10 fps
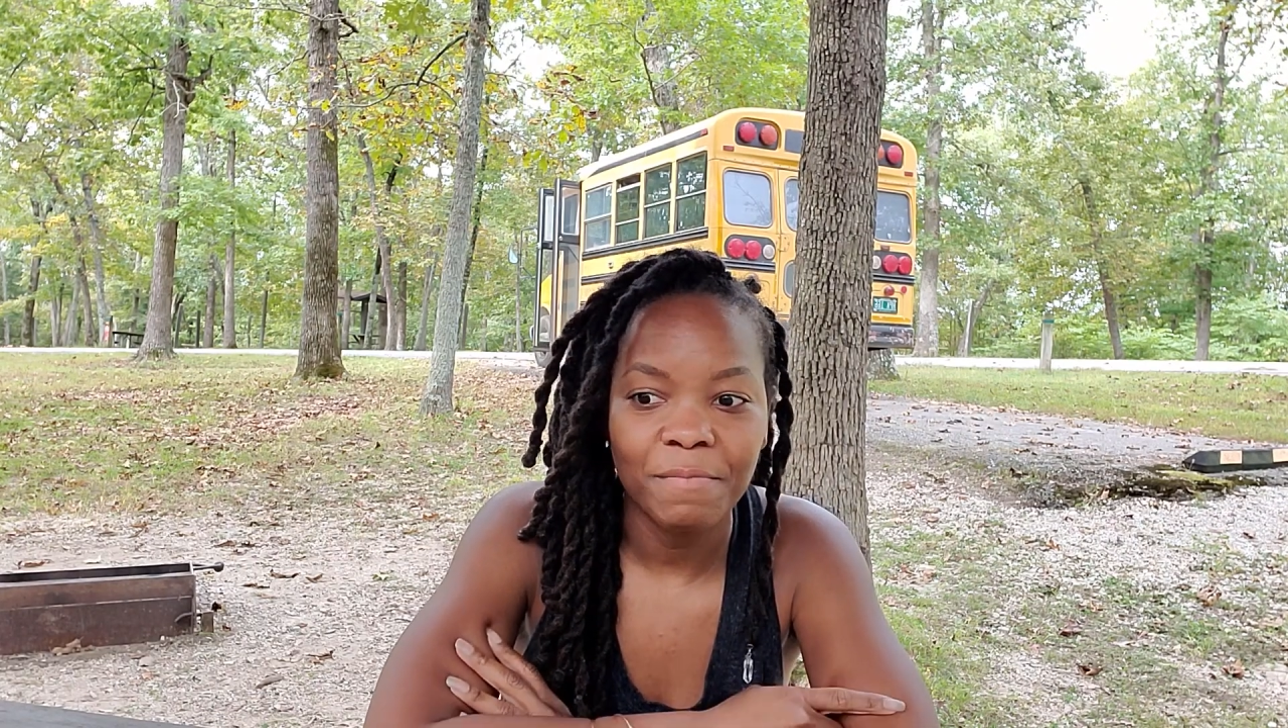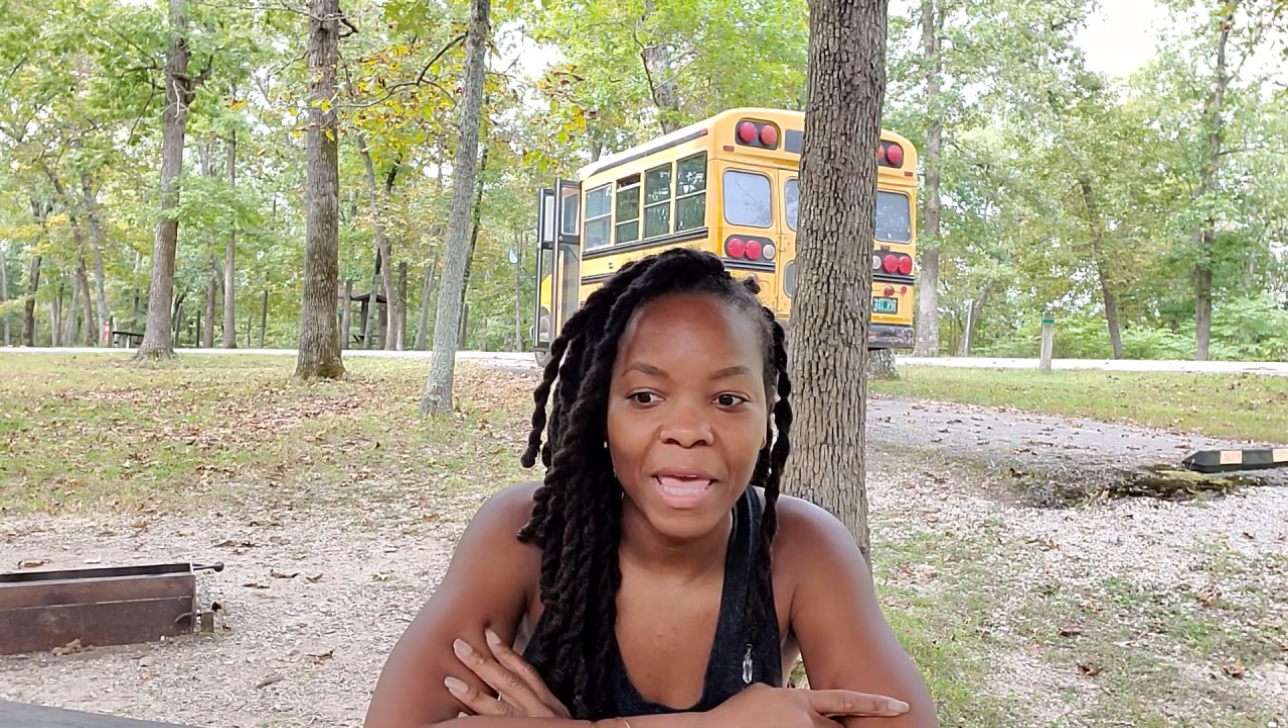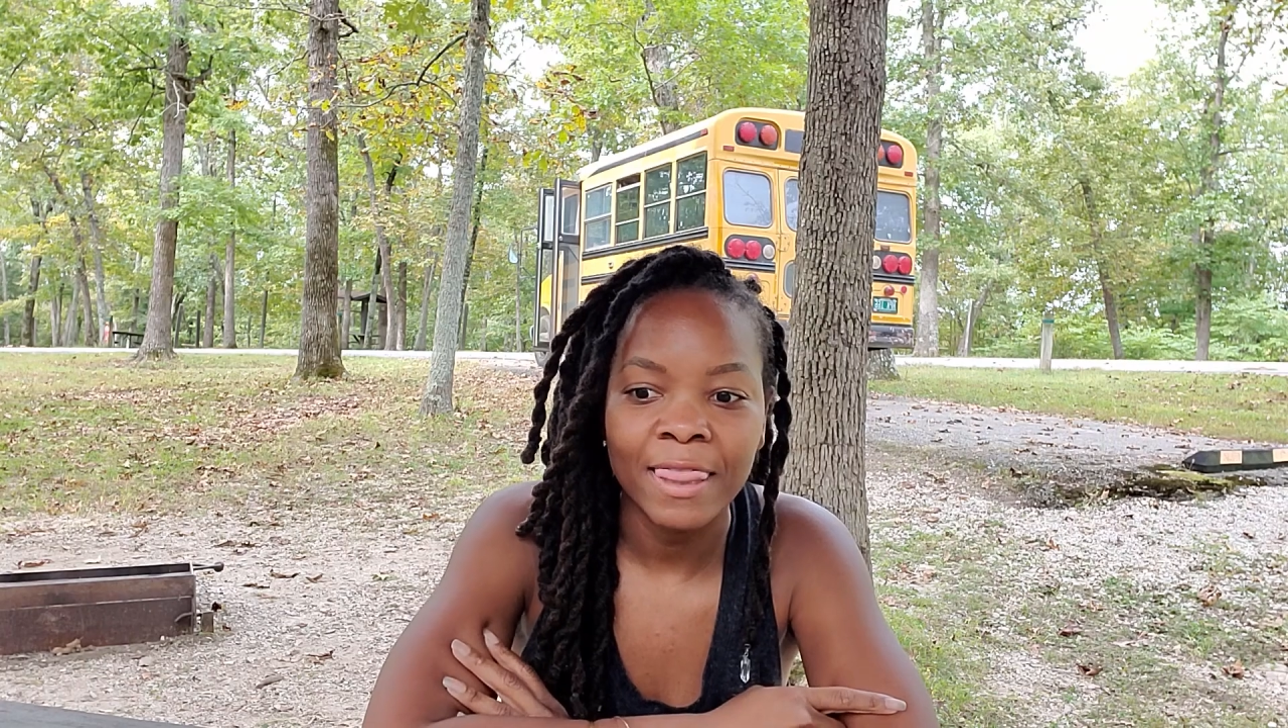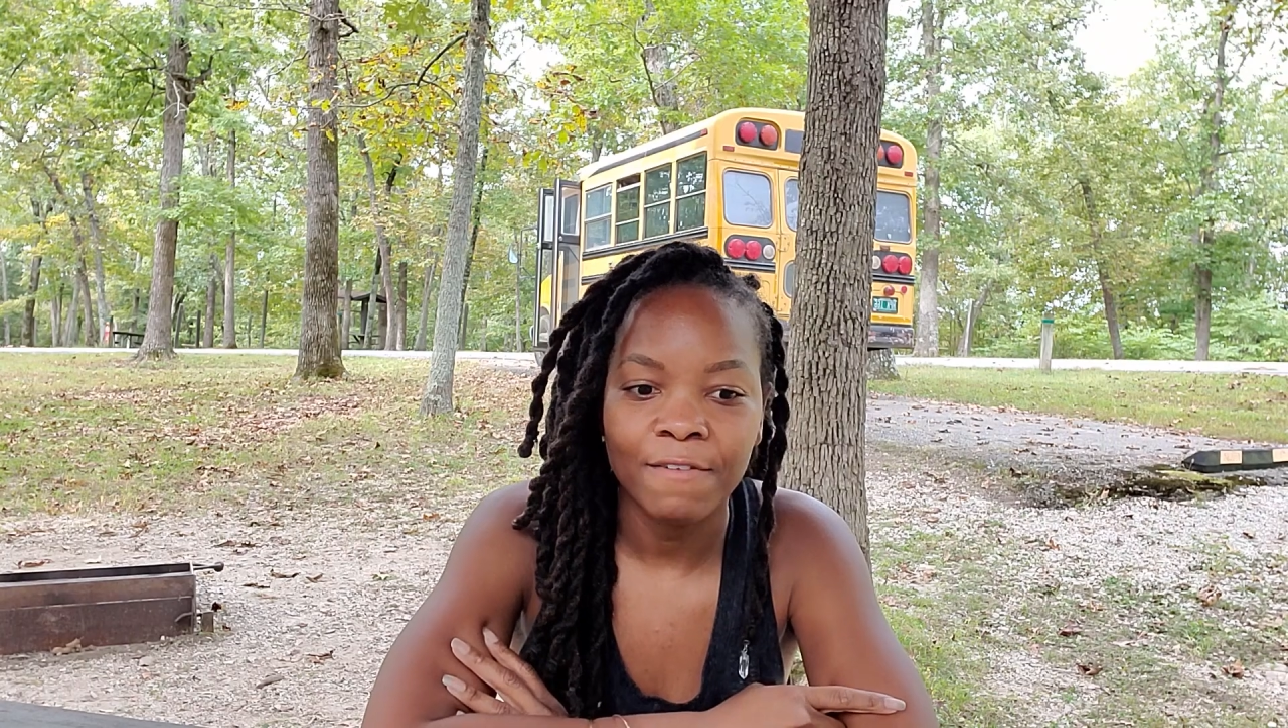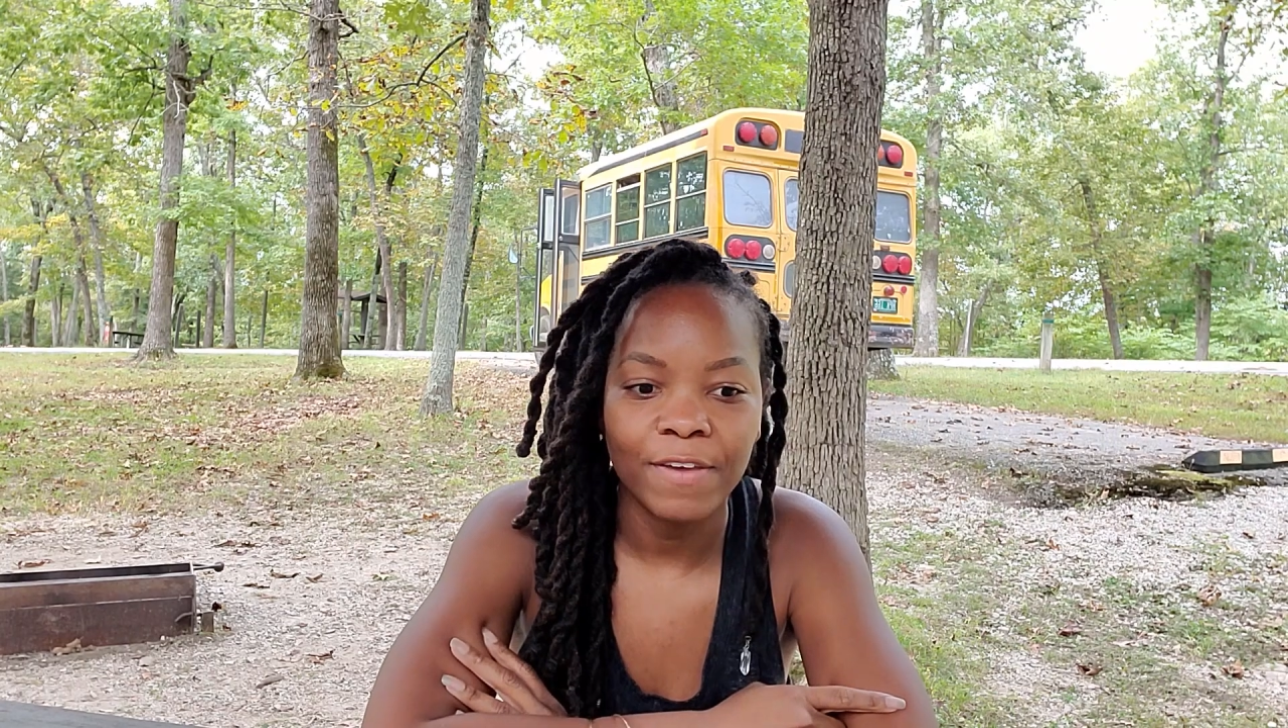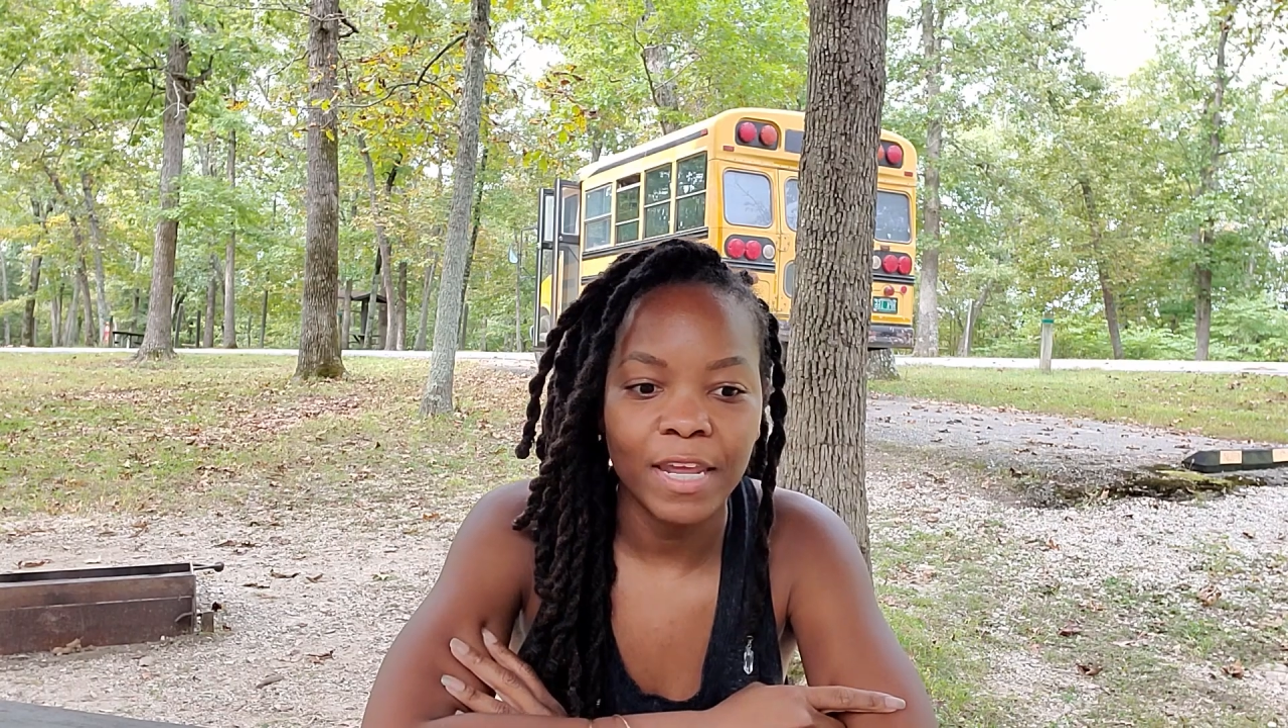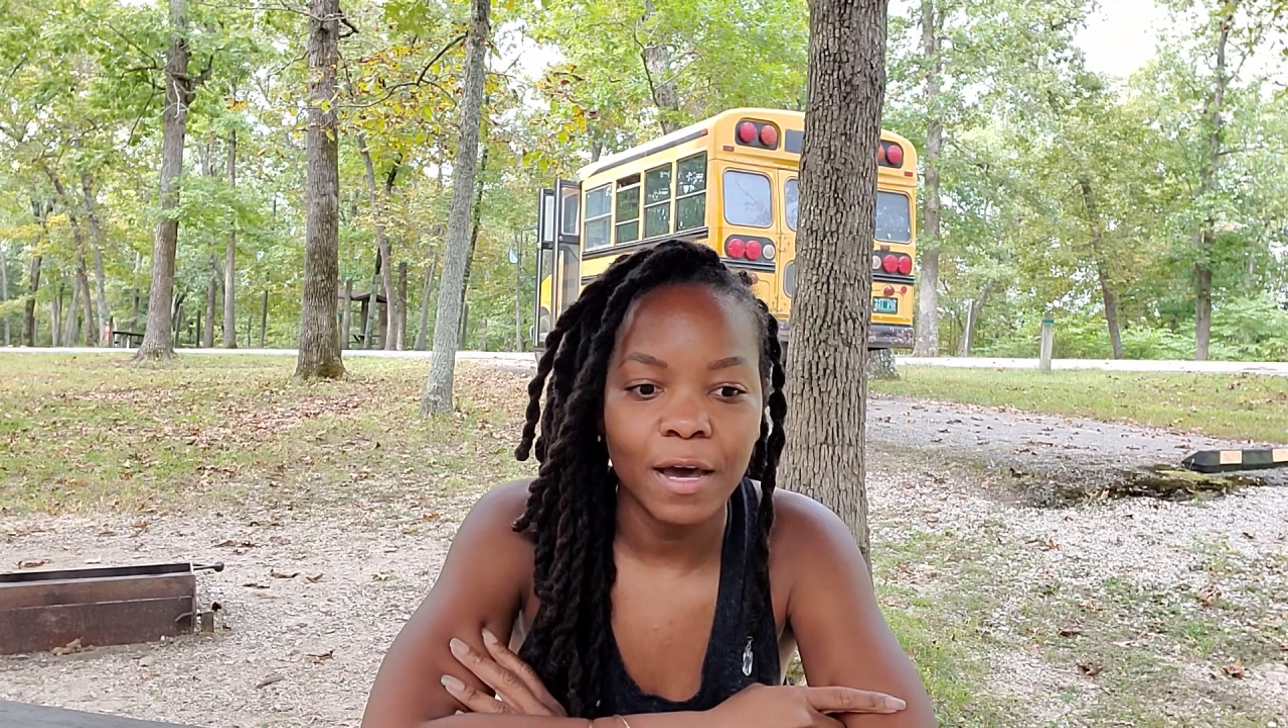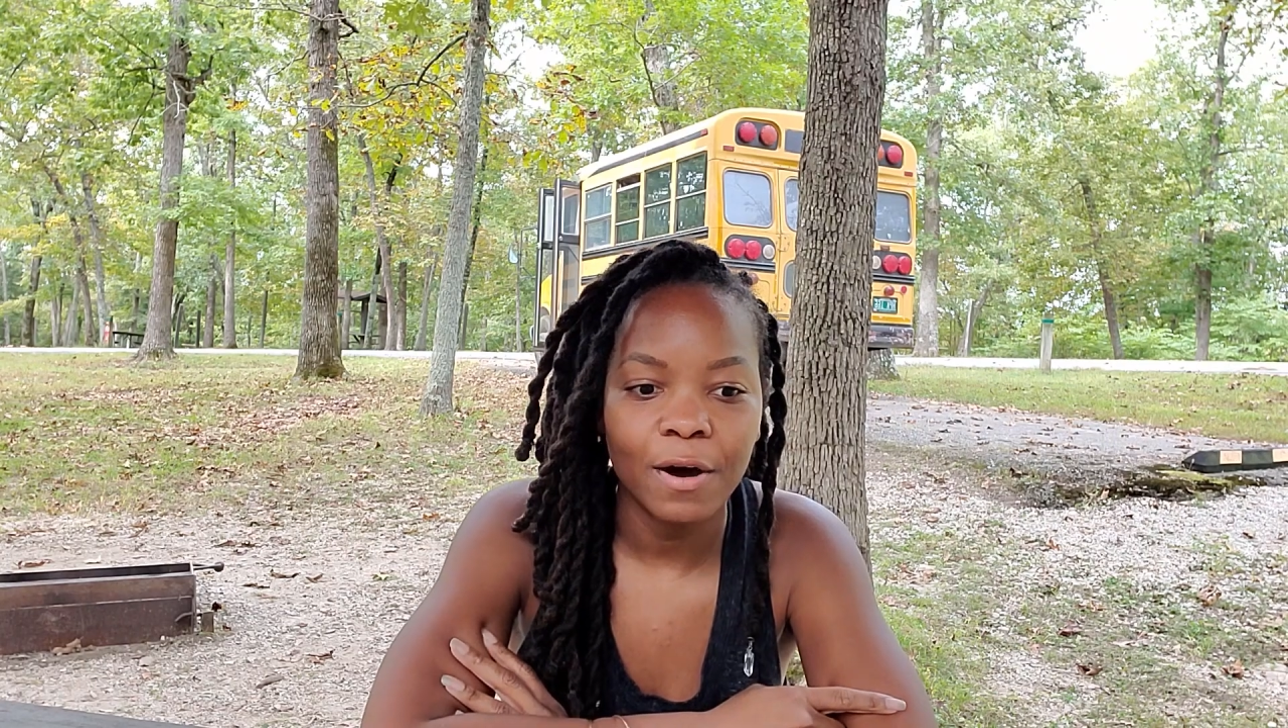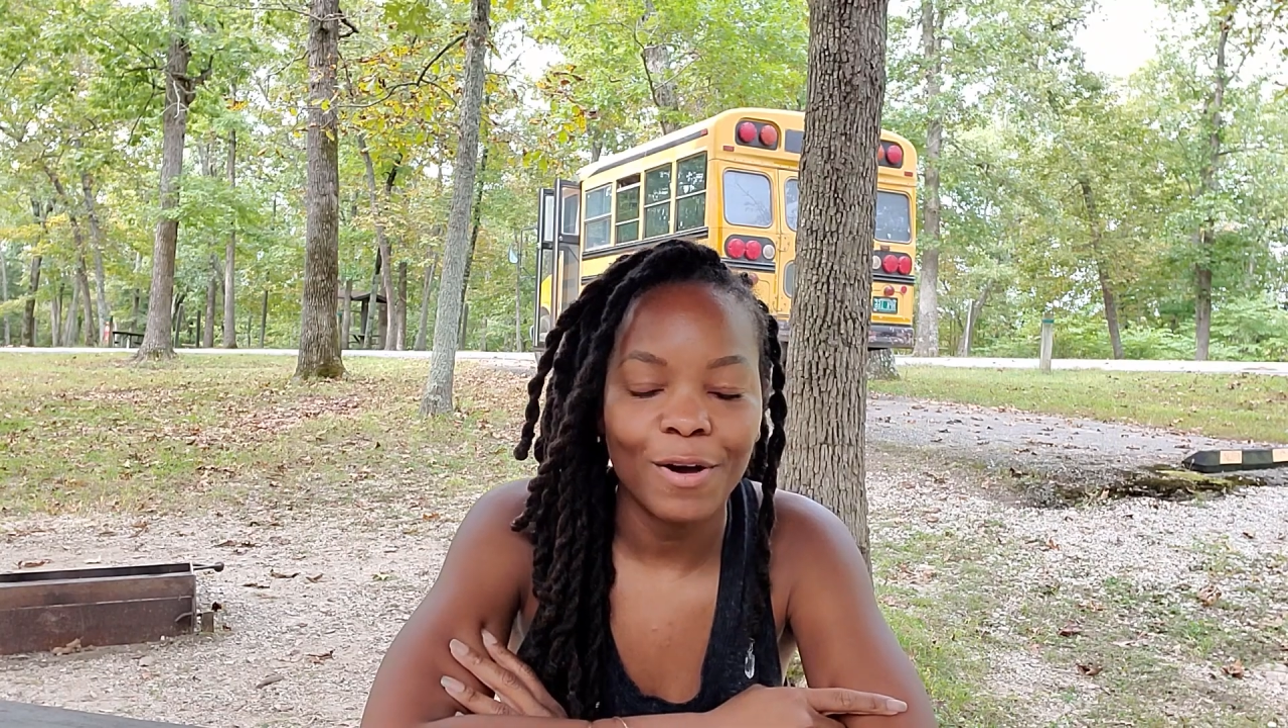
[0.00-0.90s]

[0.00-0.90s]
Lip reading: in the video,